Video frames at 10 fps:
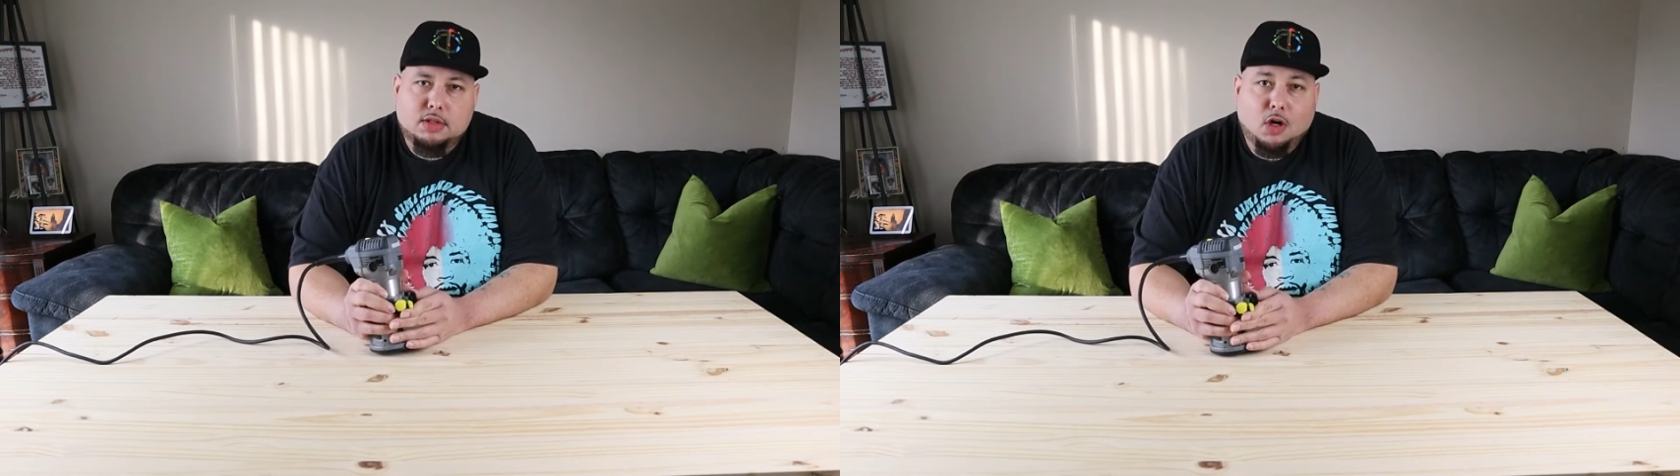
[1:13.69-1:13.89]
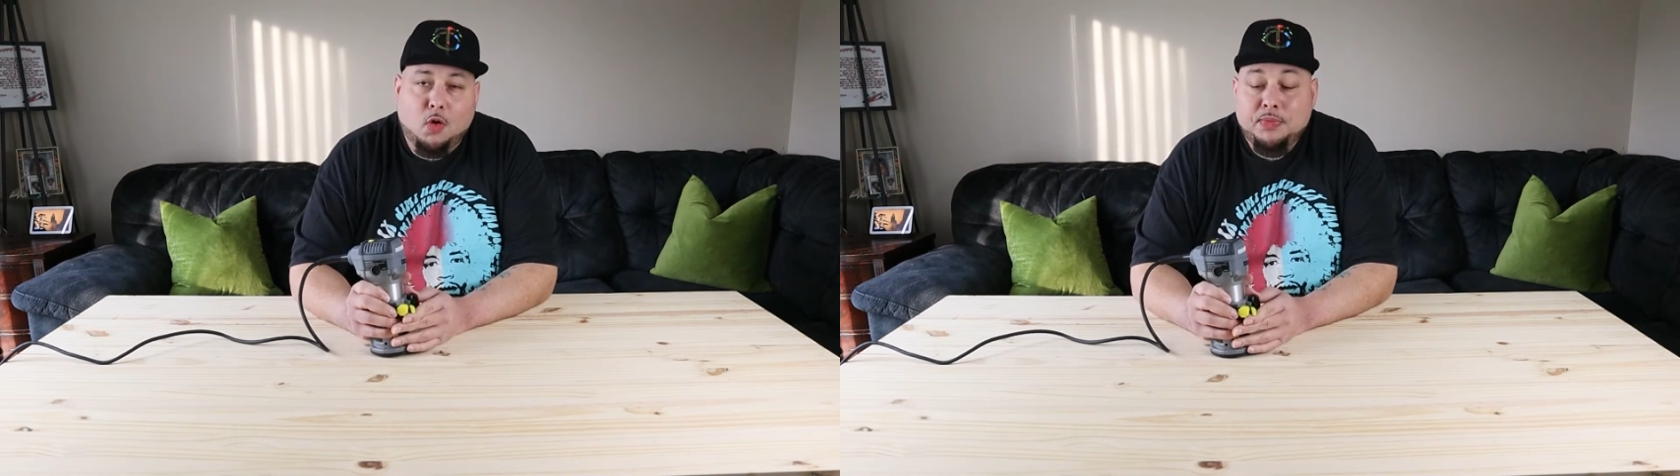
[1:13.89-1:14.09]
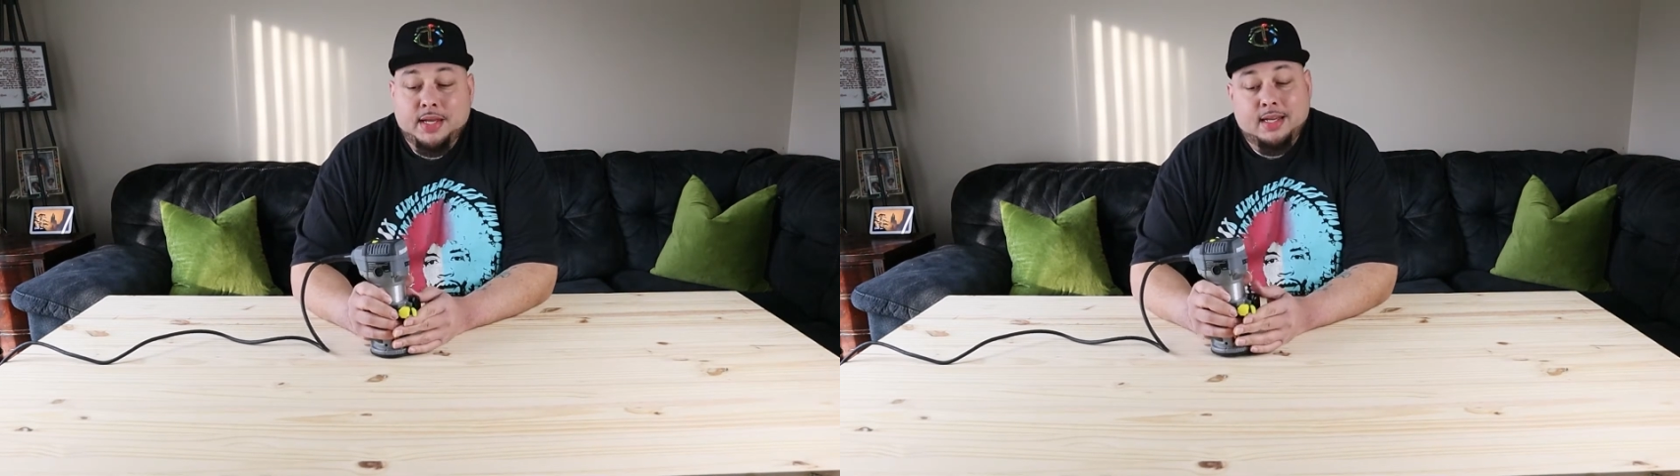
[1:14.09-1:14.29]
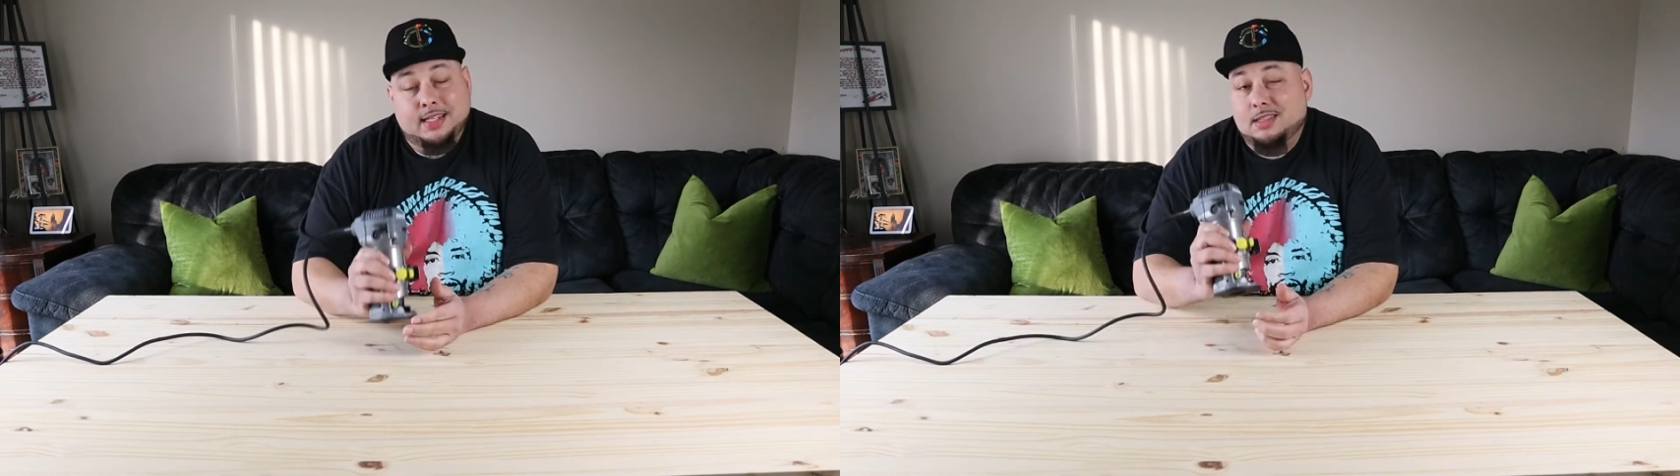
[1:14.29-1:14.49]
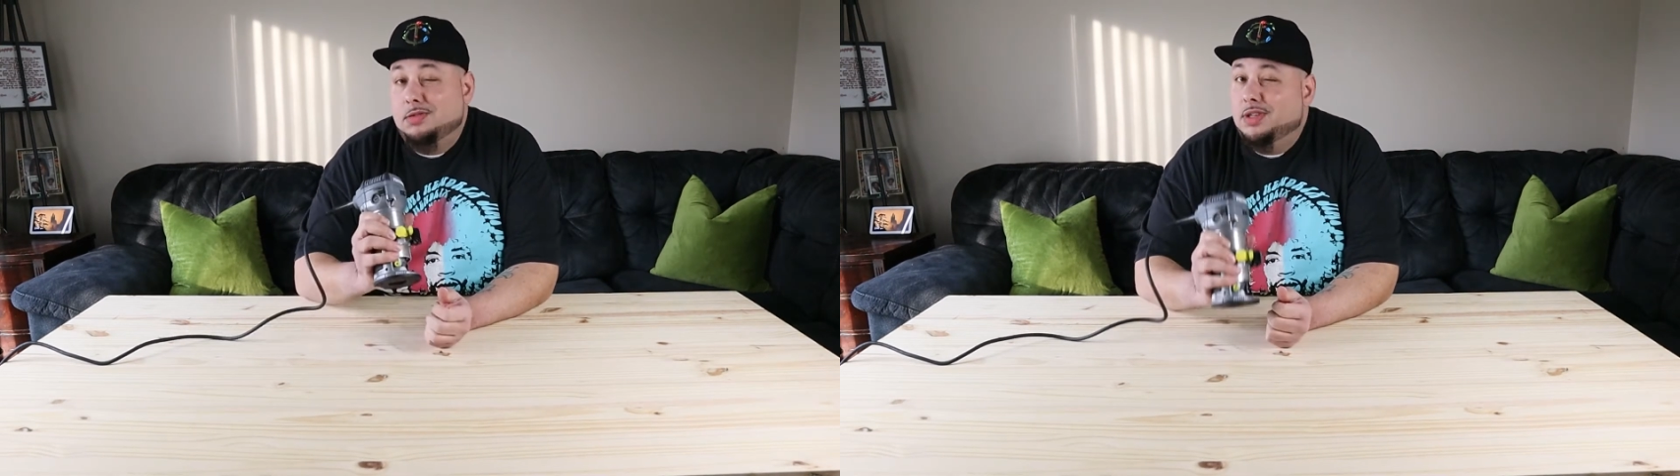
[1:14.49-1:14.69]
so
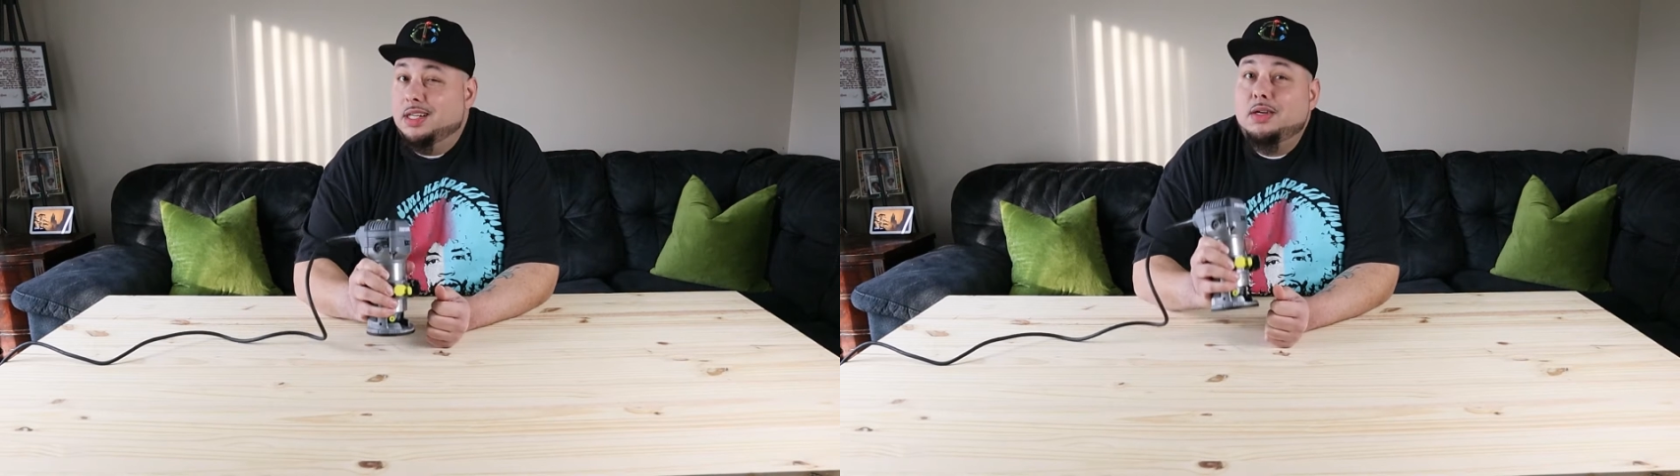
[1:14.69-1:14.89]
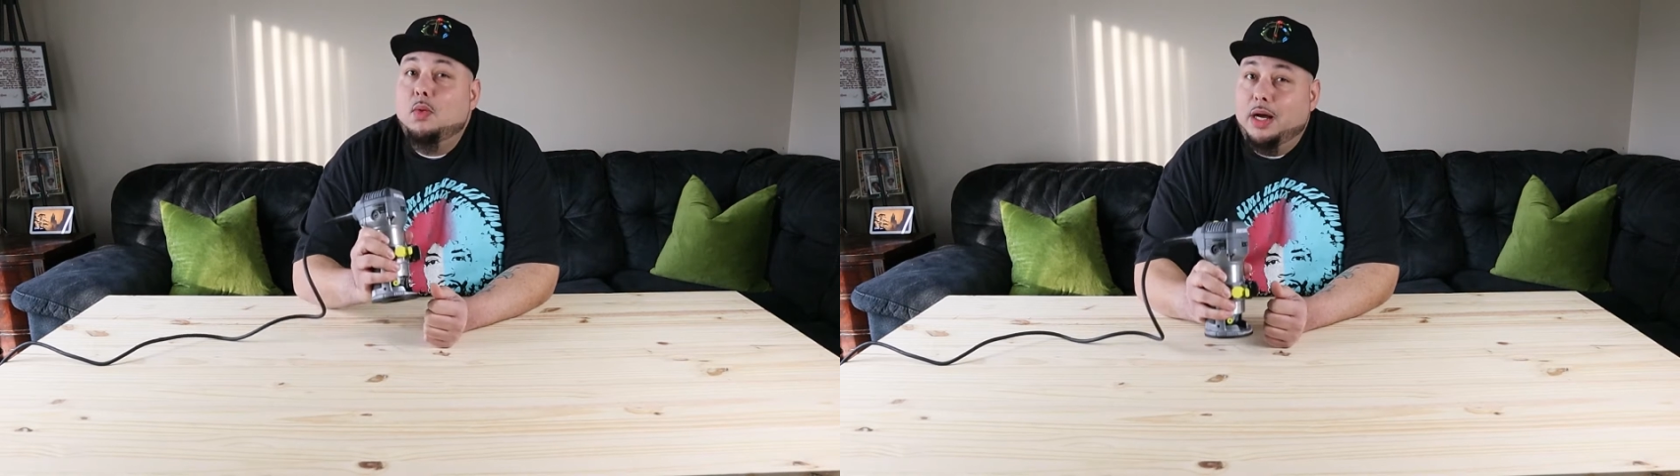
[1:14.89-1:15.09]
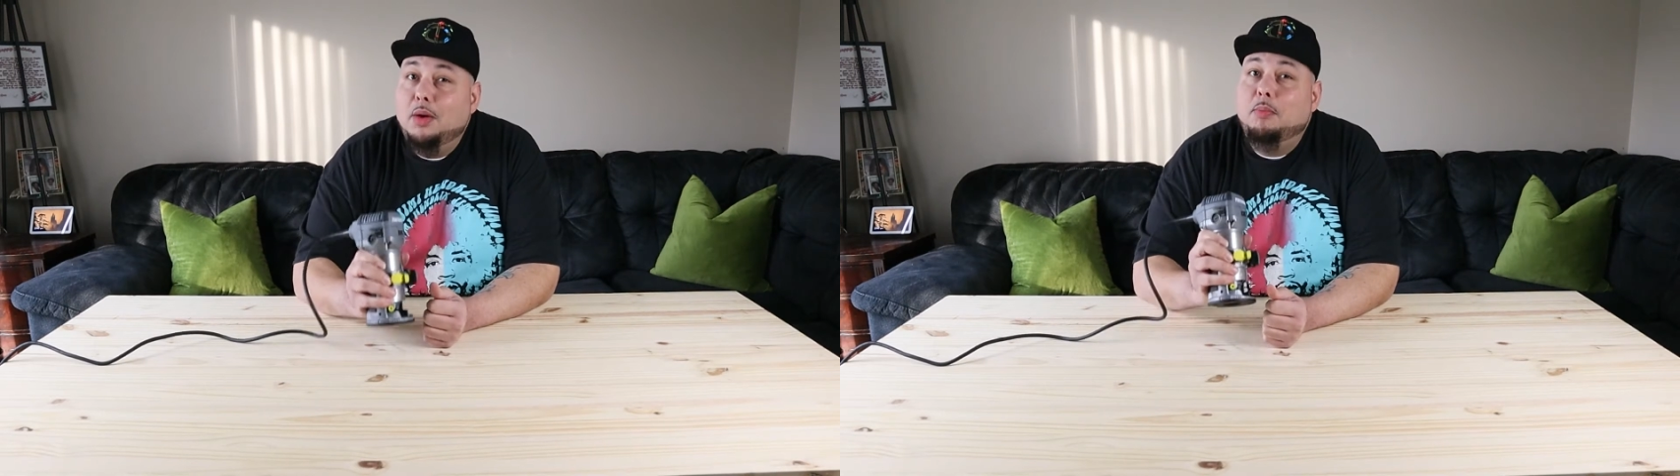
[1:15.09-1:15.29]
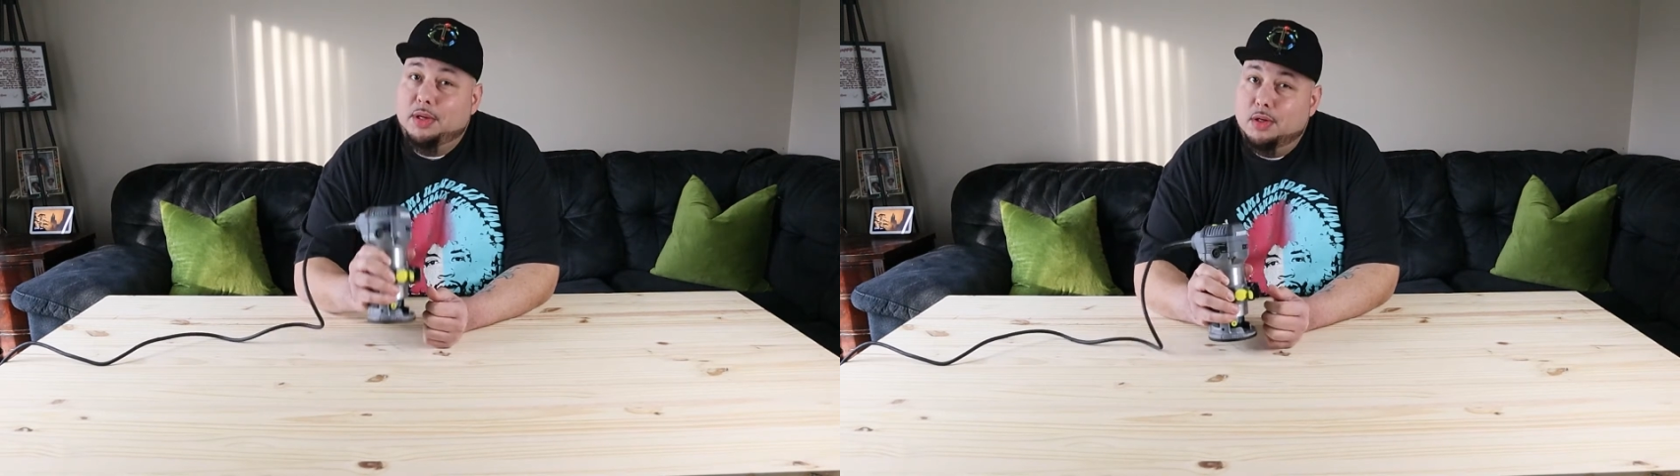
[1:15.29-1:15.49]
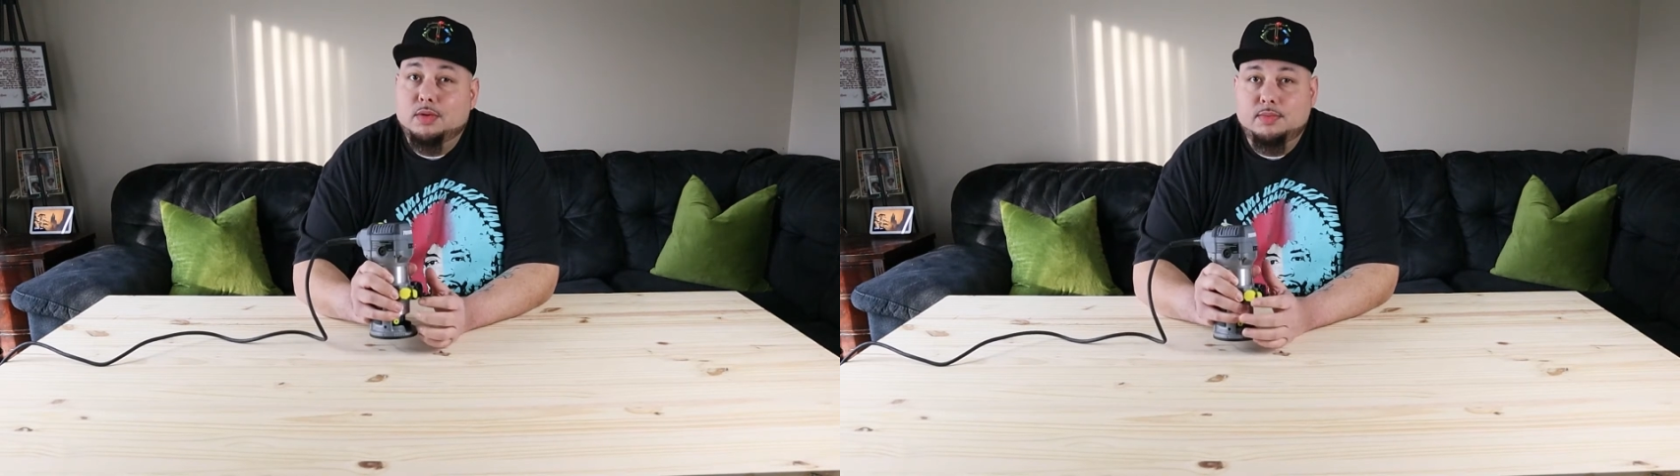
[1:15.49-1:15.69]
it's really well
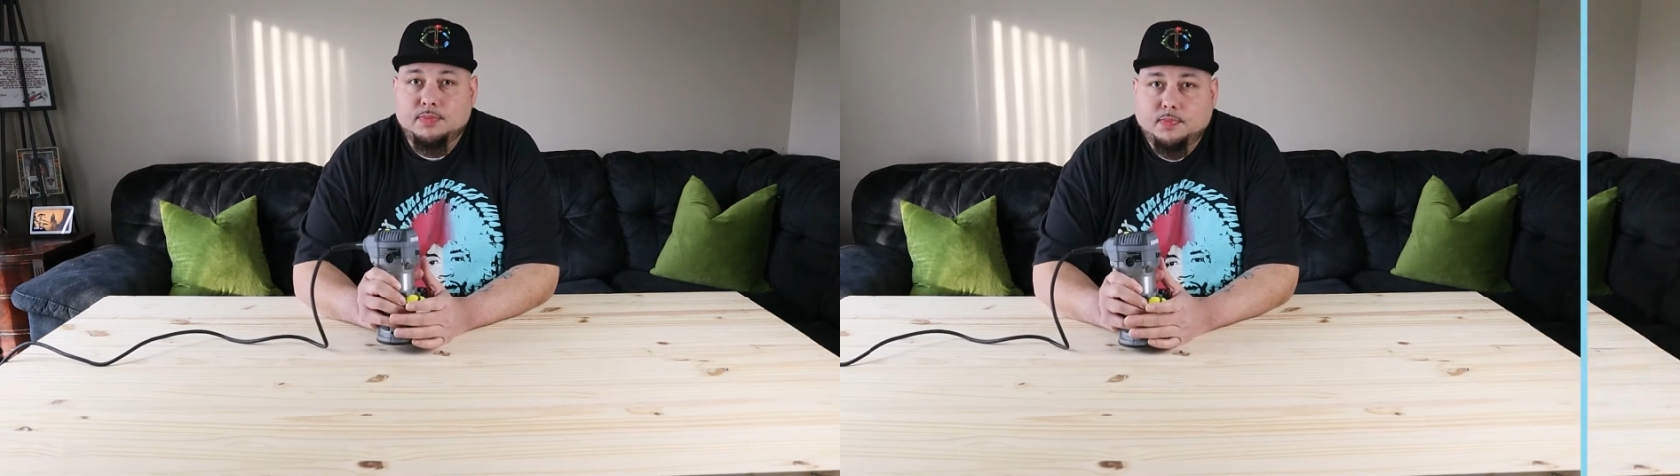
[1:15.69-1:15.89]
built.